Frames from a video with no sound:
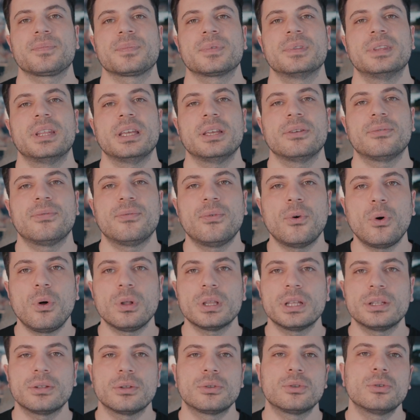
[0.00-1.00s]
They fall
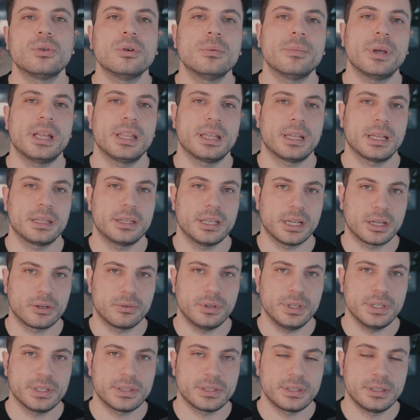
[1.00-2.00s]
into two main
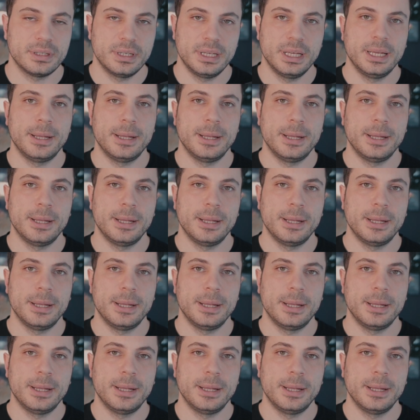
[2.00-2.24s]
categories: